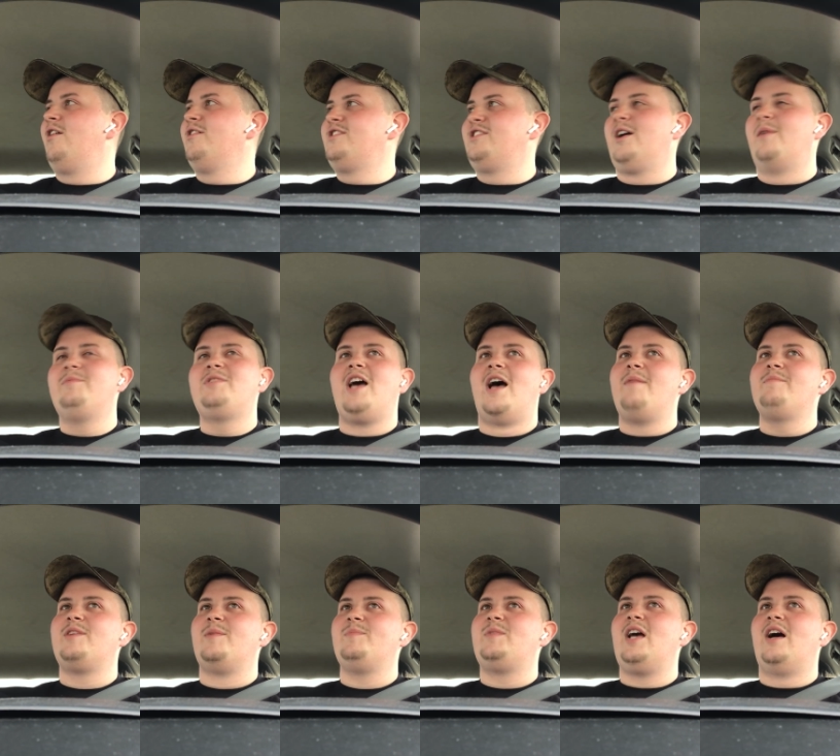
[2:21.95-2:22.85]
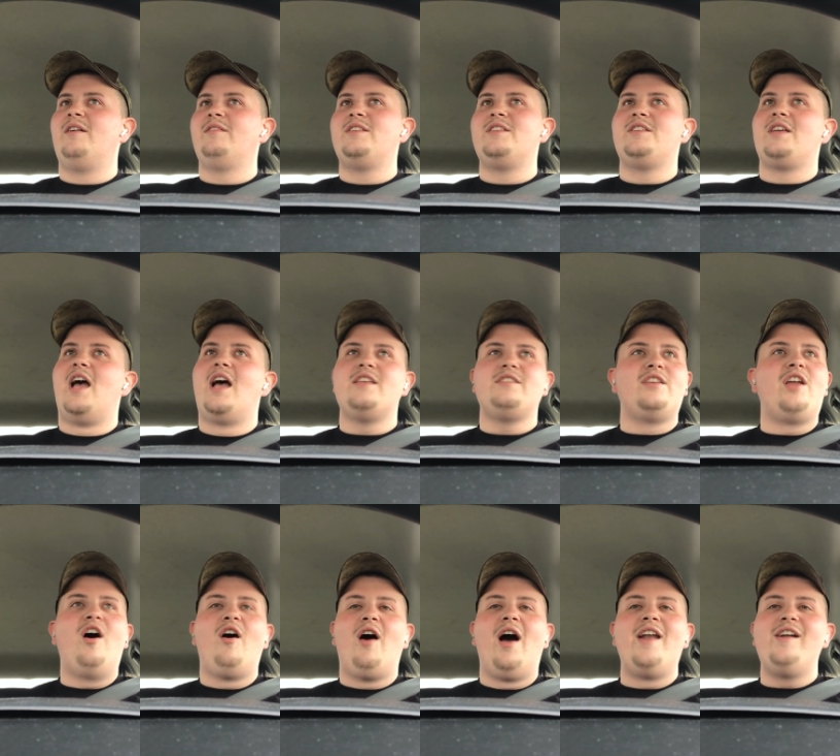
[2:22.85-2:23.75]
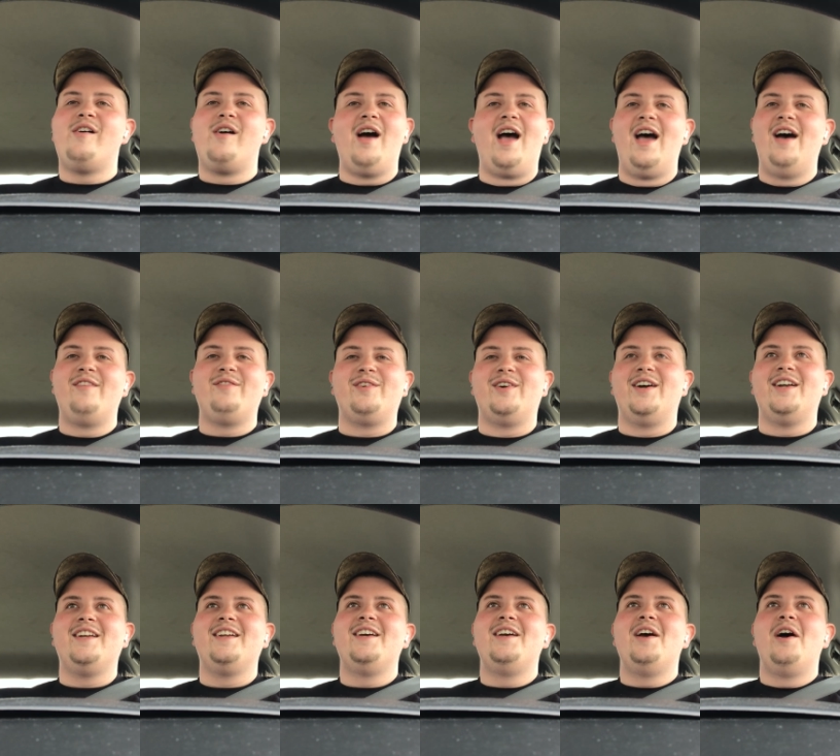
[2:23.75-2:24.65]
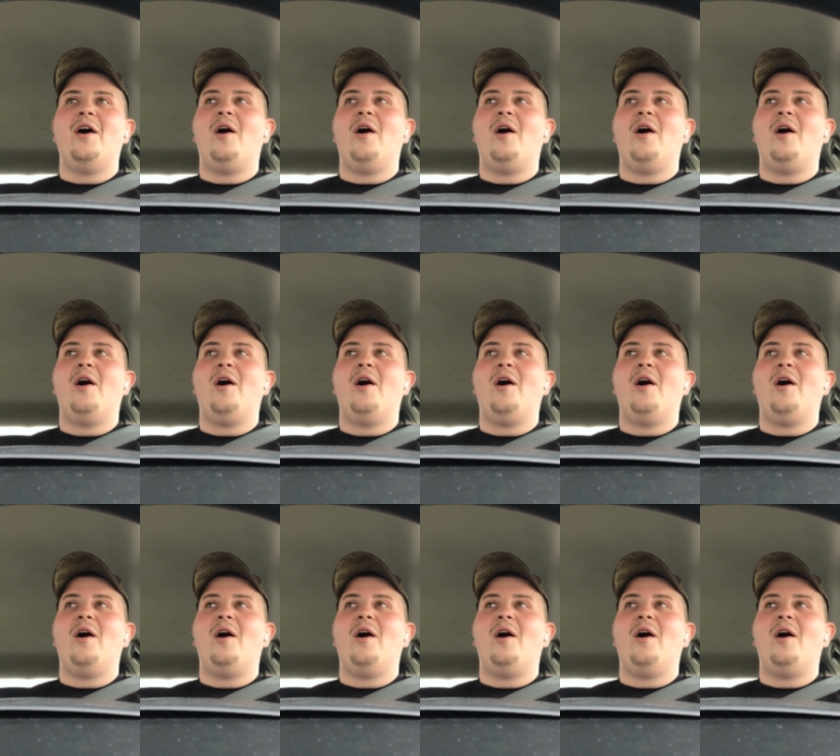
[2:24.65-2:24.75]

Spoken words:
Sometimes I'm telling these guys, no, I don't have one.